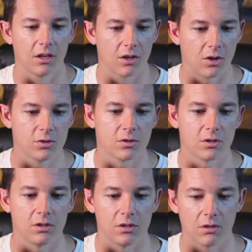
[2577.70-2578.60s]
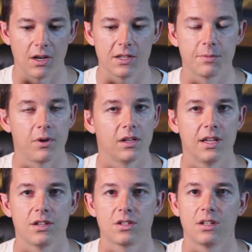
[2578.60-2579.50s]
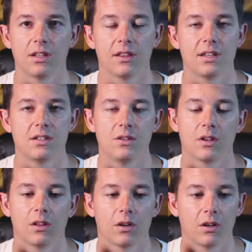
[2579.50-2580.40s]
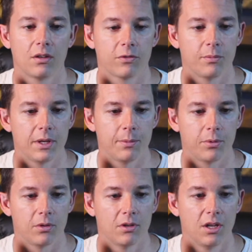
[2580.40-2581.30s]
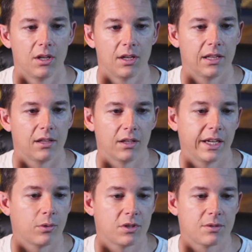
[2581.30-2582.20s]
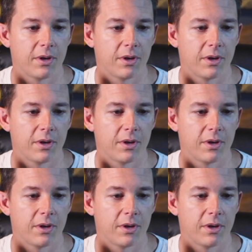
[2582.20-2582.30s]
cultural cross-pollination and things you can learn from people. And the language